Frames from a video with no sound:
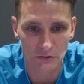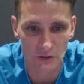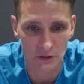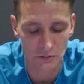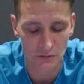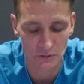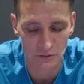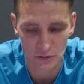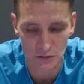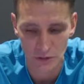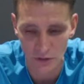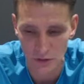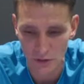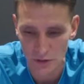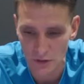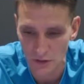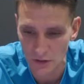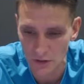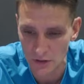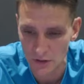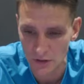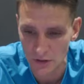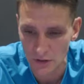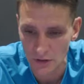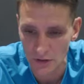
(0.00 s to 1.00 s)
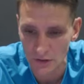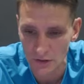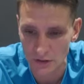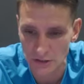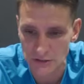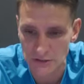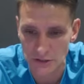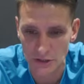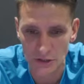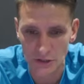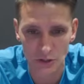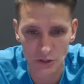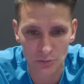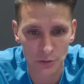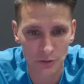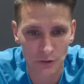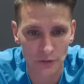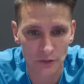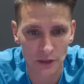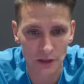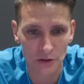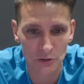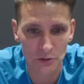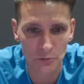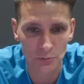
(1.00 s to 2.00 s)
So they turned up
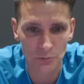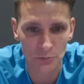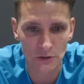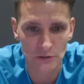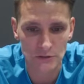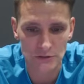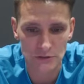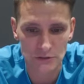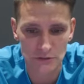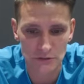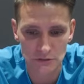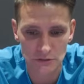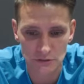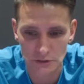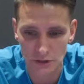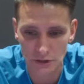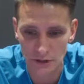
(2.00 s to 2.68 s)
in their numbers.